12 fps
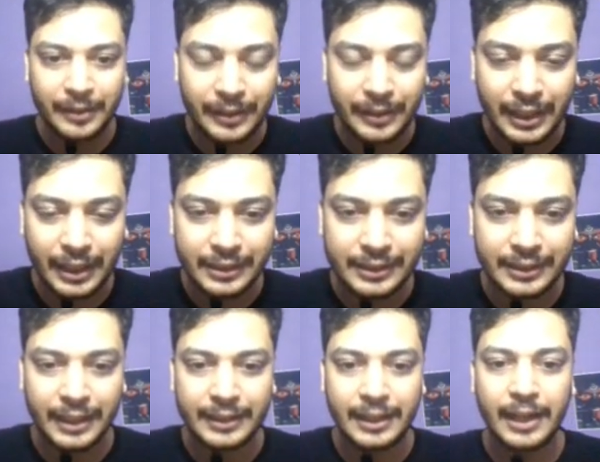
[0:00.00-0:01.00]
we can
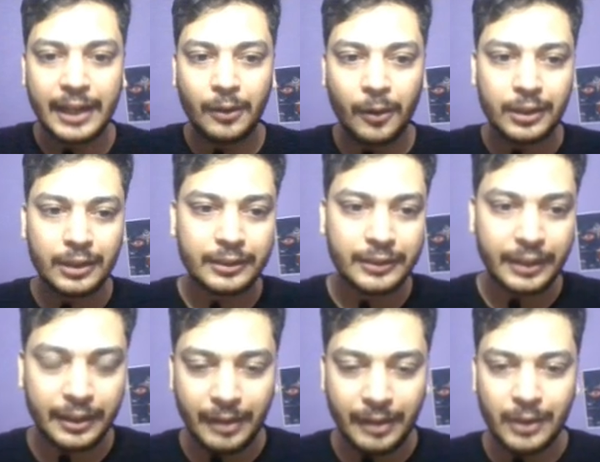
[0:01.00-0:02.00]
say that all the
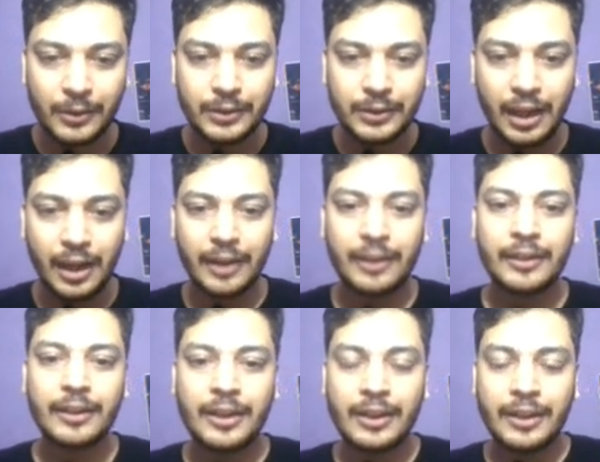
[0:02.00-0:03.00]
three values are
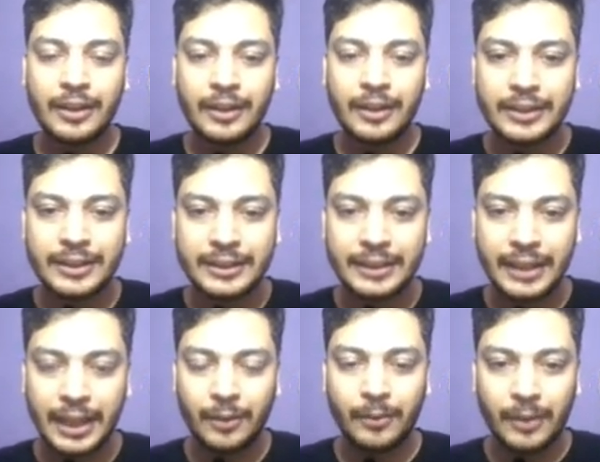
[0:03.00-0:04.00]

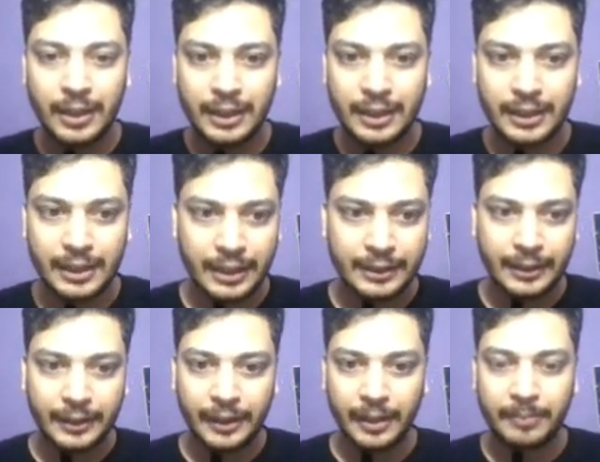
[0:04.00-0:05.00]
equal in the
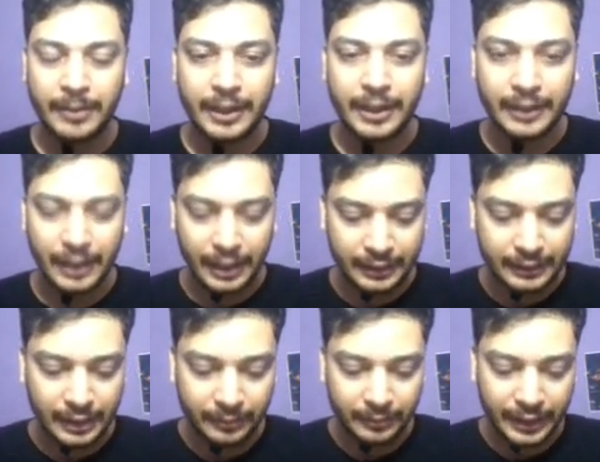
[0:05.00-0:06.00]
triplet, and
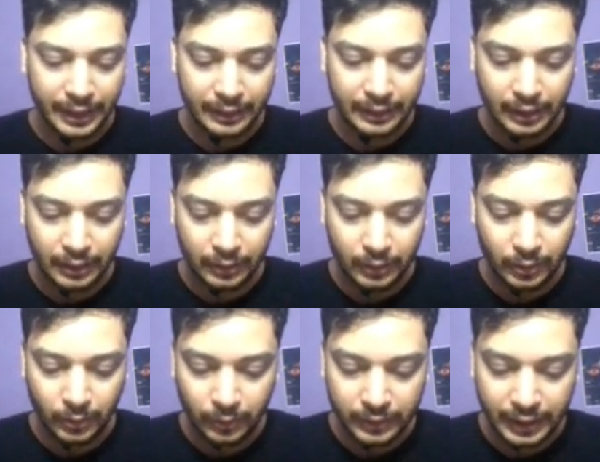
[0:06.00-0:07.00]
then we can
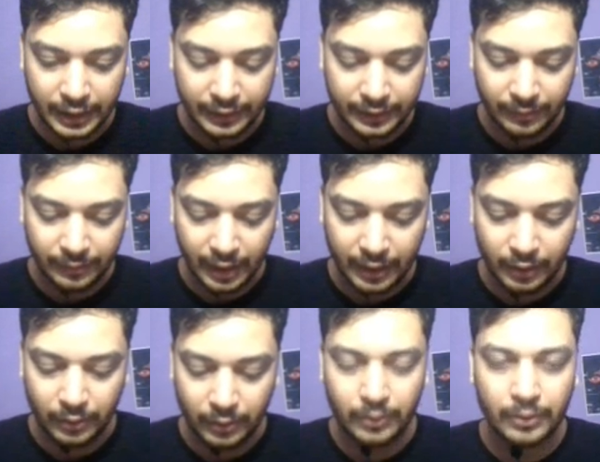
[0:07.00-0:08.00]
conclude that the
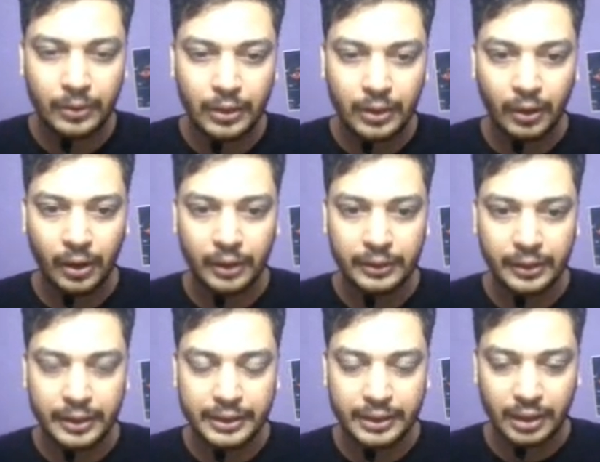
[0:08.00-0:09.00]
value or the
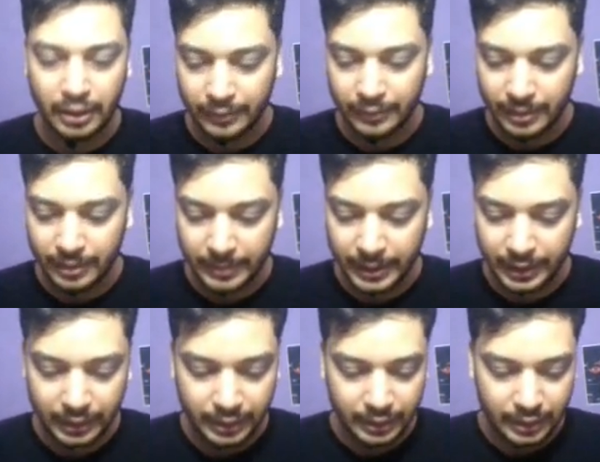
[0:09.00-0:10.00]
result will
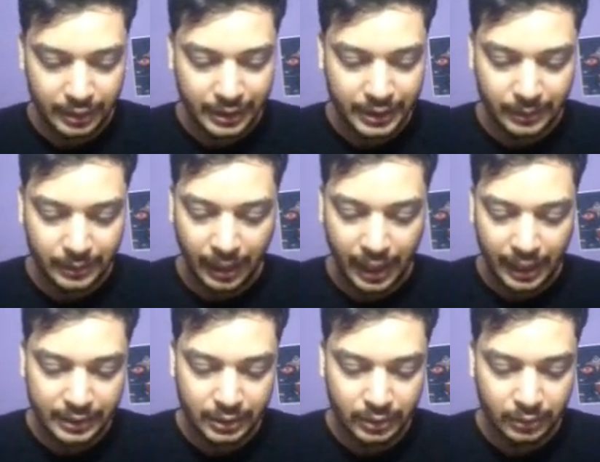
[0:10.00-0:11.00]
be
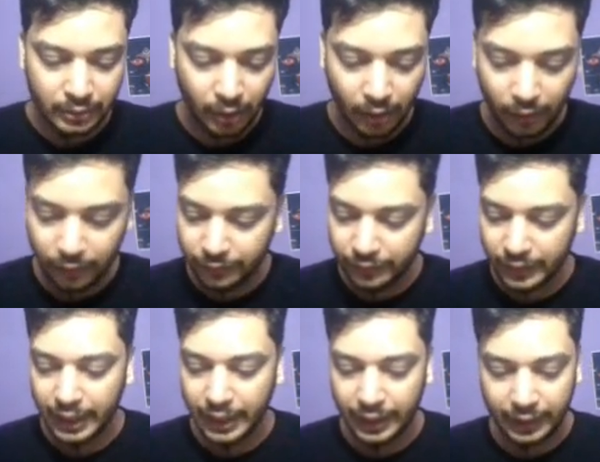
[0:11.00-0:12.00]
squares of
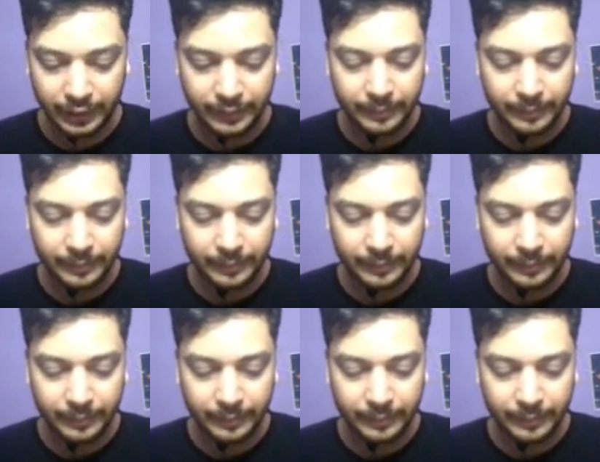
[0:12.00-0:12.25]
a.